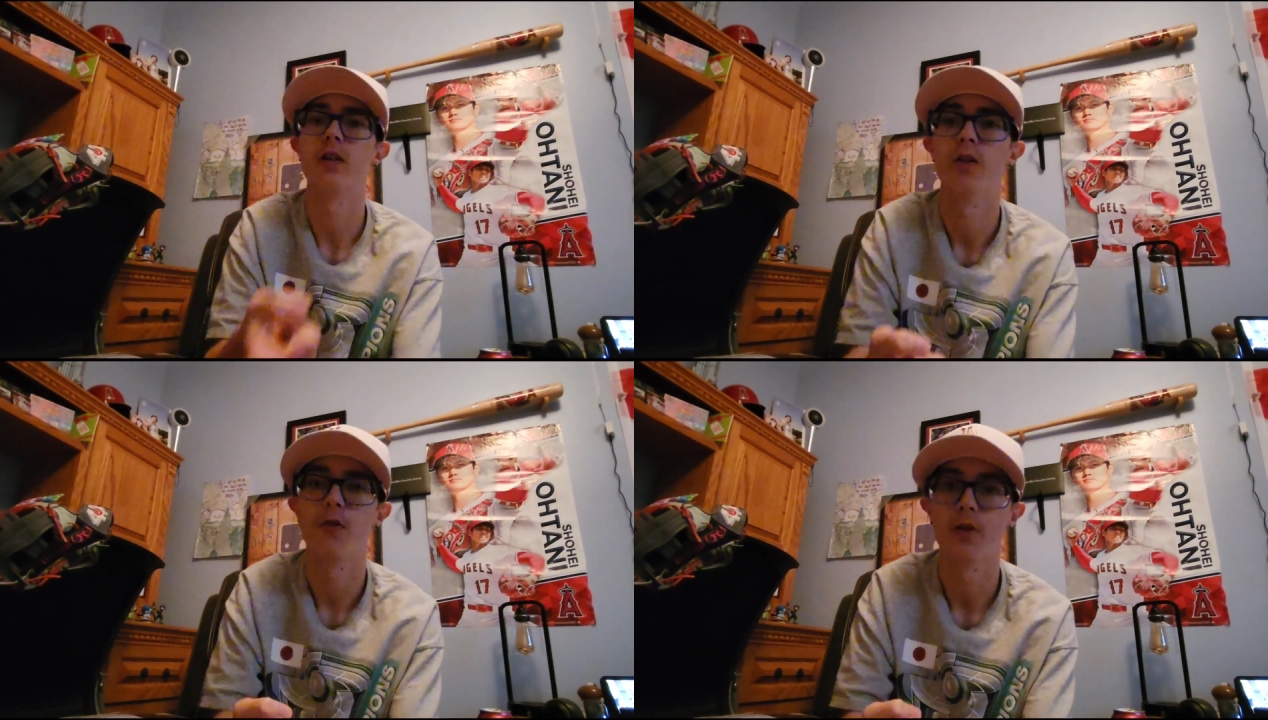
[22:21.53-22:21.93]
to
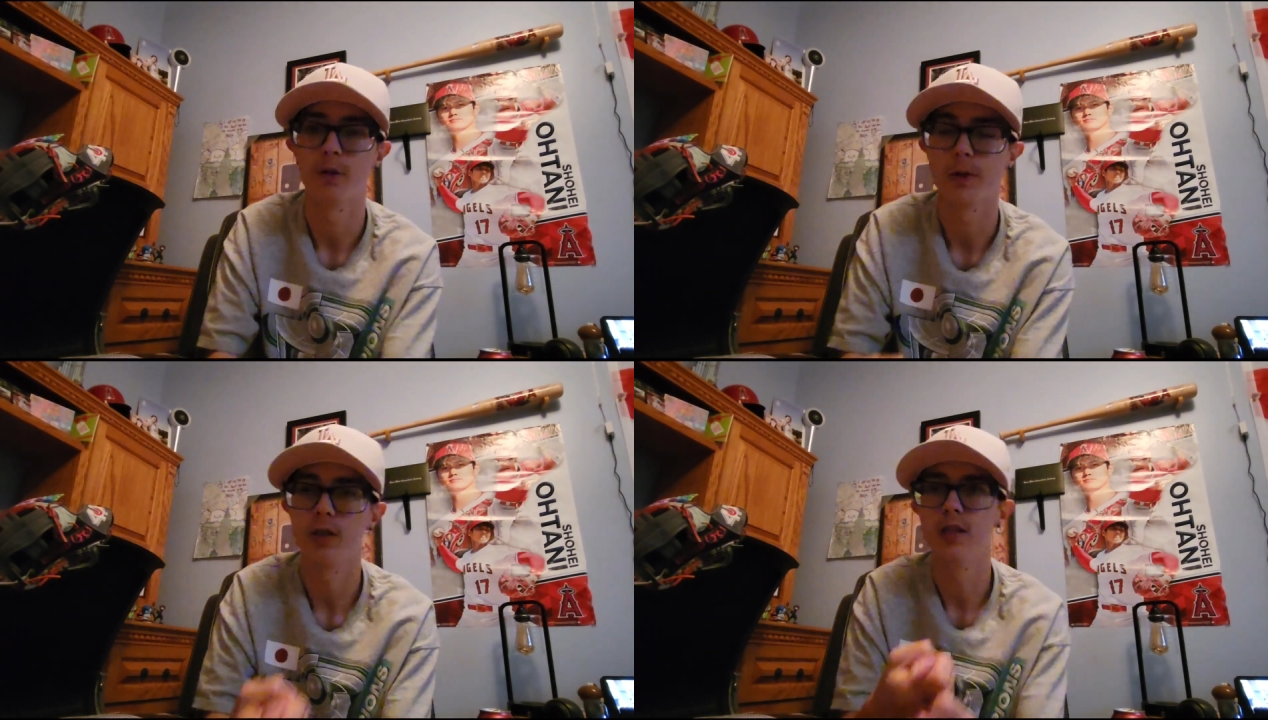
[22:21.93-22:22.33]
go through the
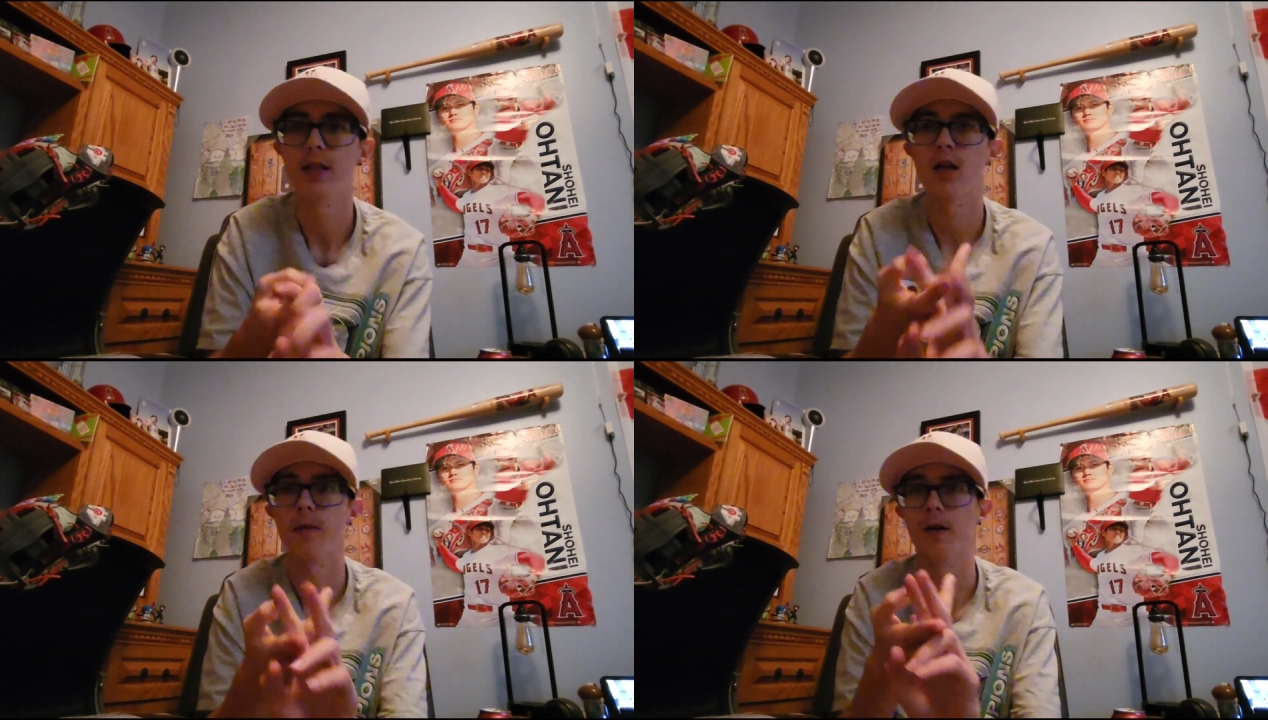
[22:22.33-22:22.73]
community
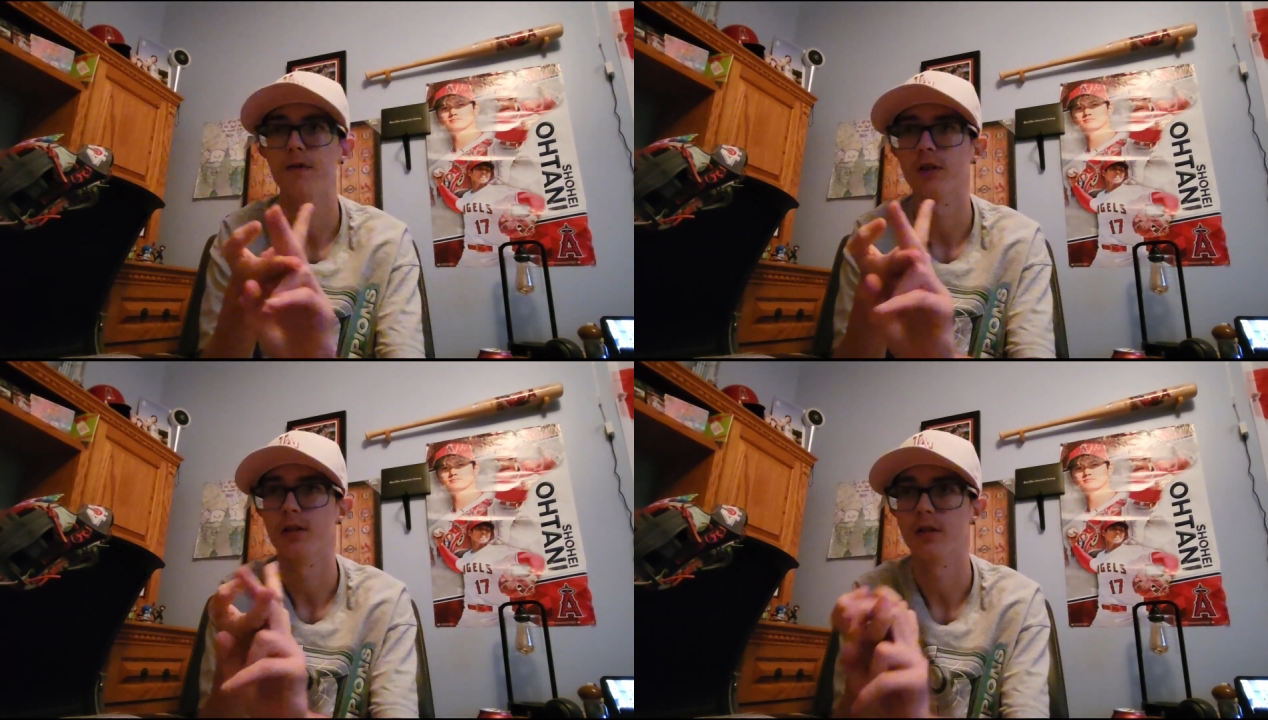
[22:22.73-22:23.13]
tab. I
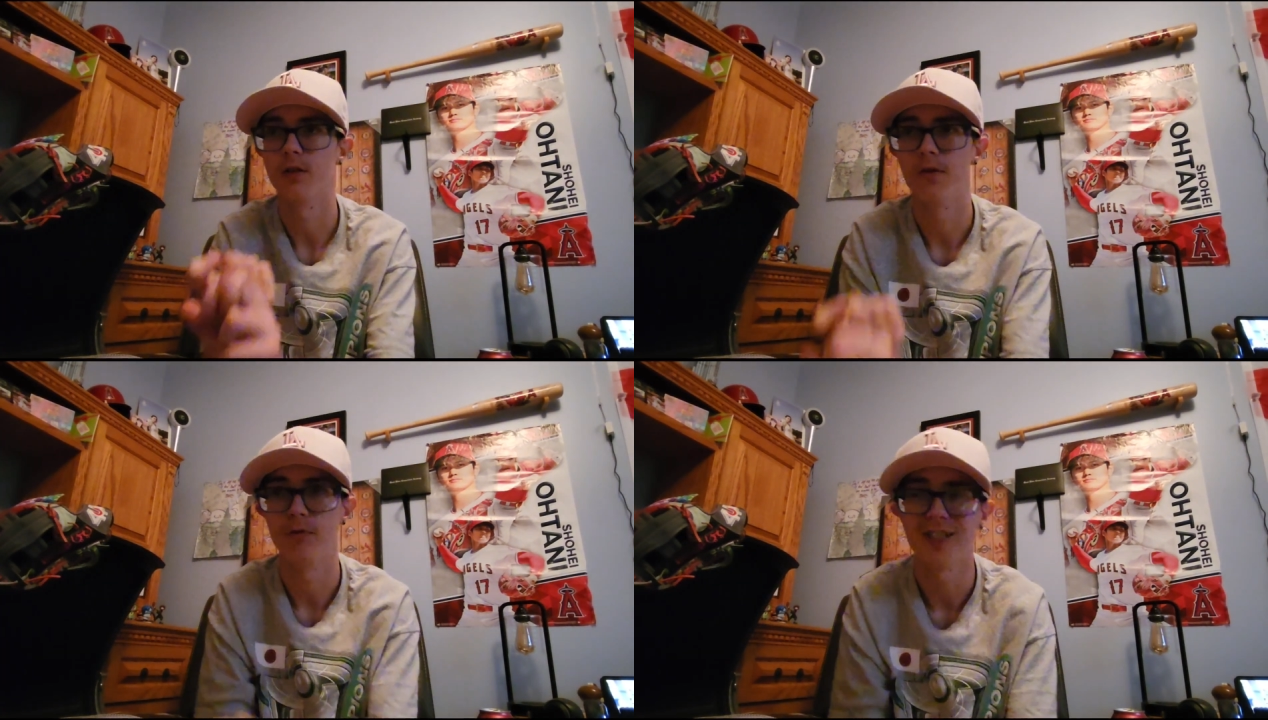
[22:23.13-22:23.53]
have tried to
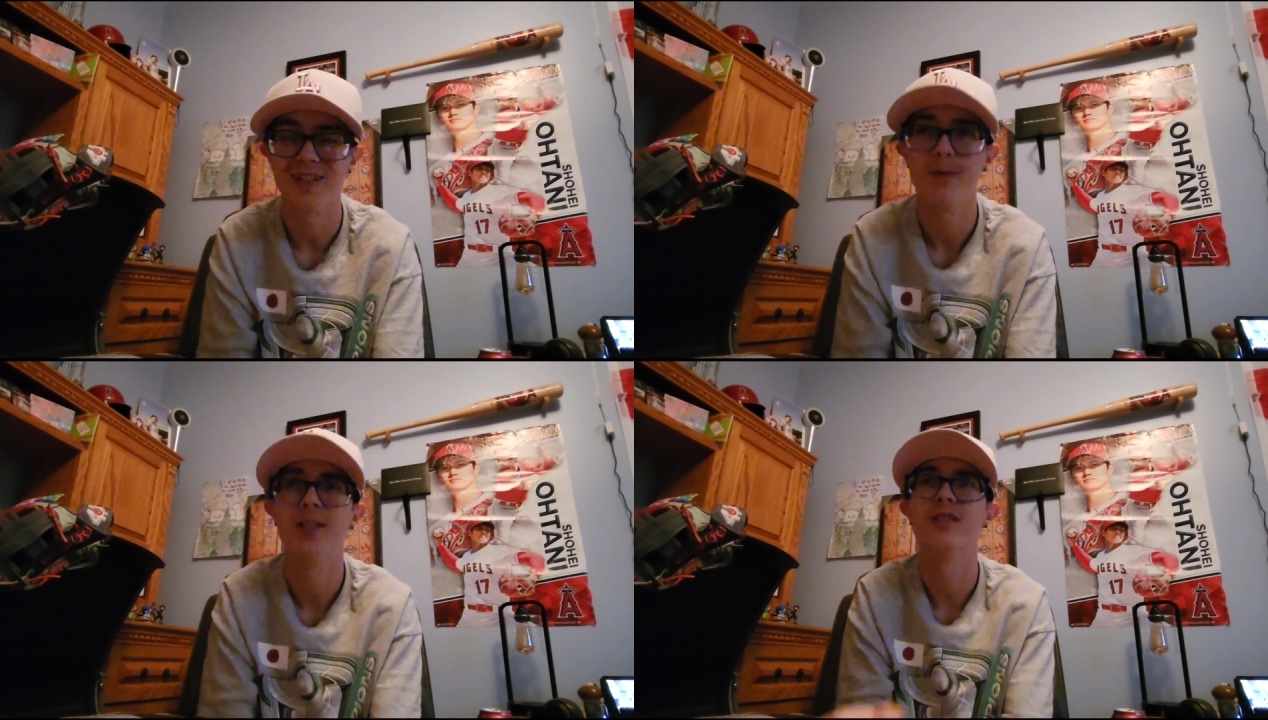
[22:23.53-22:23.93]
go through
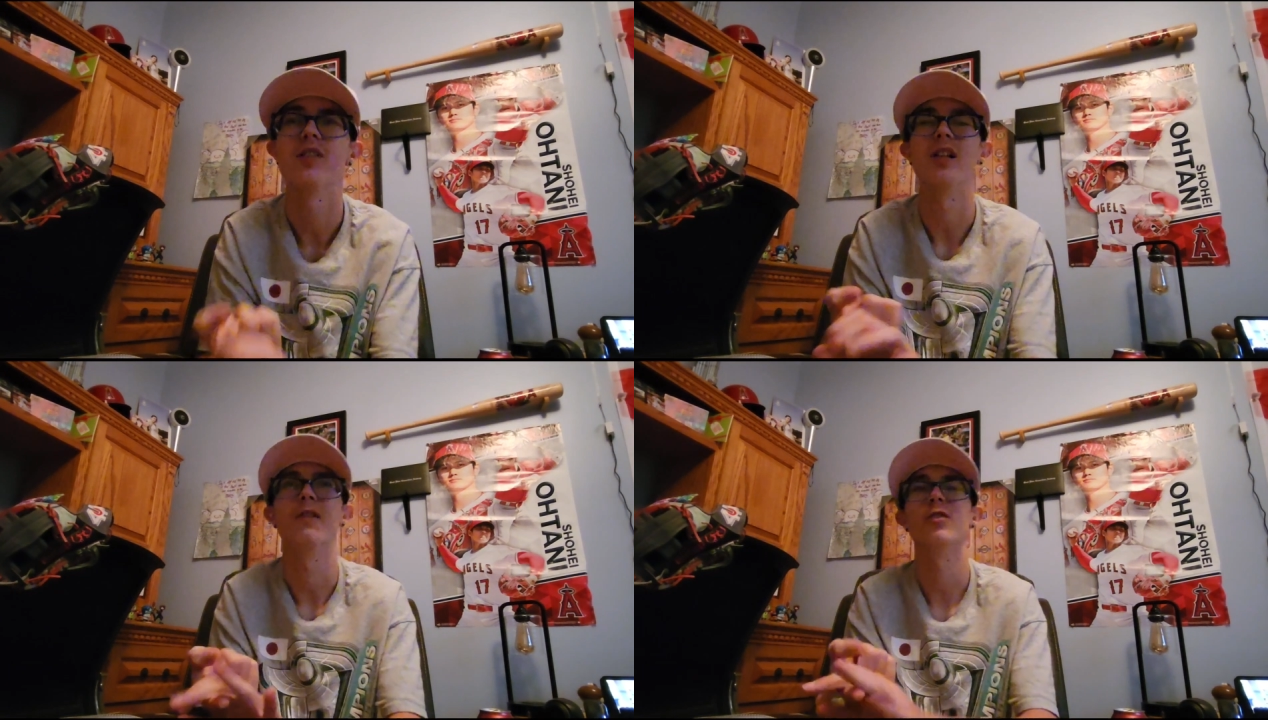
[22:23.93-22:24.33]

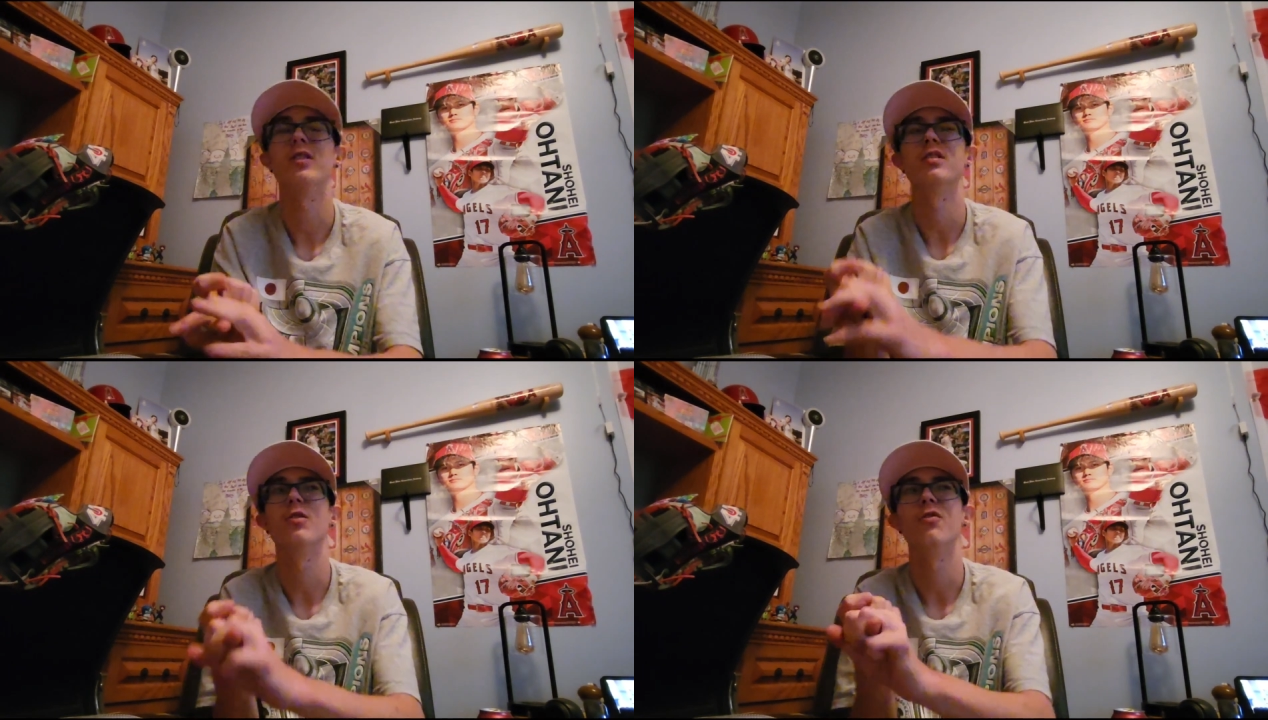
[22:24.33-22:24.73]
comments. I have
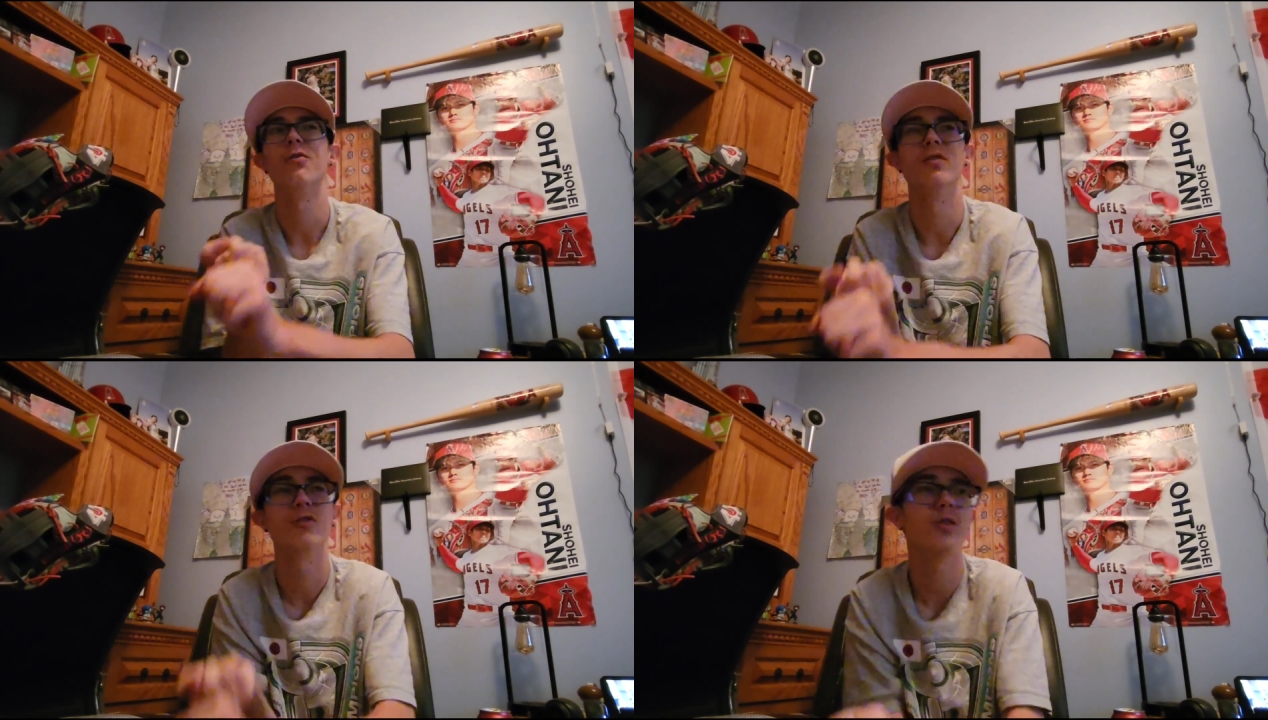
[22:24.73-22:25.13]
tried to go
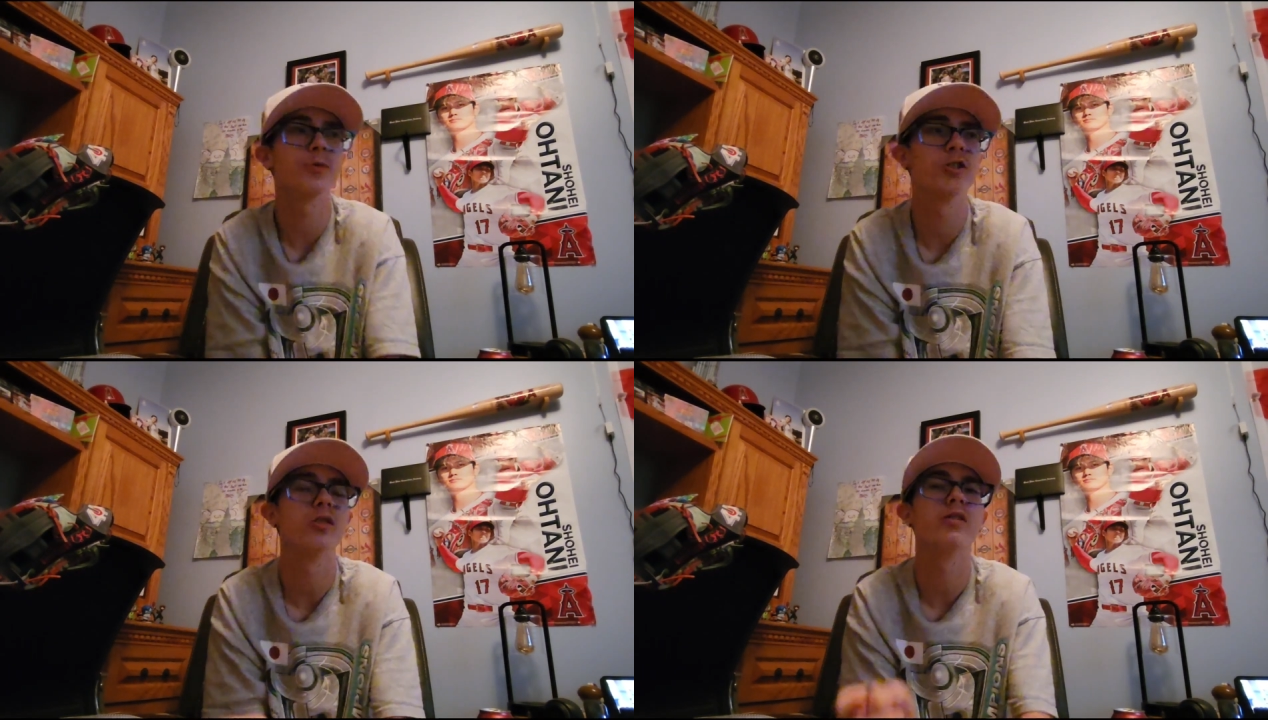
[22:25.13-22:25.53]
through
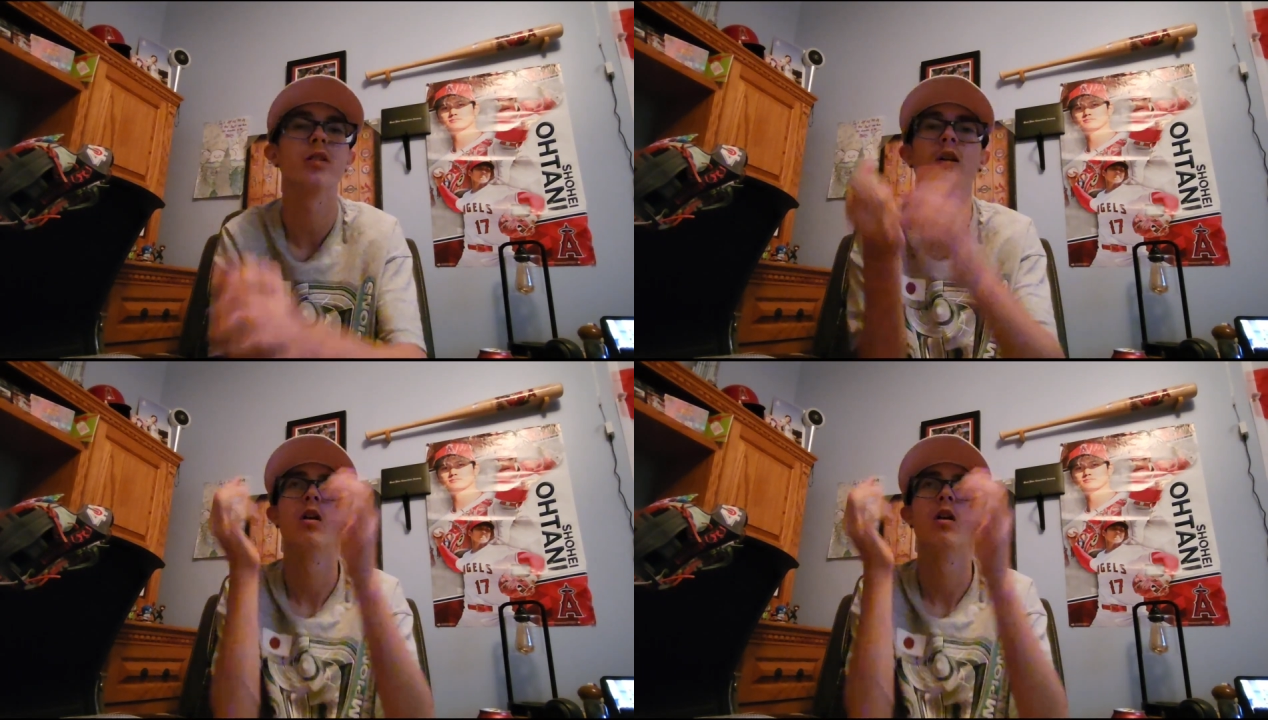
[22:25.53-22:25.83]
descriptions.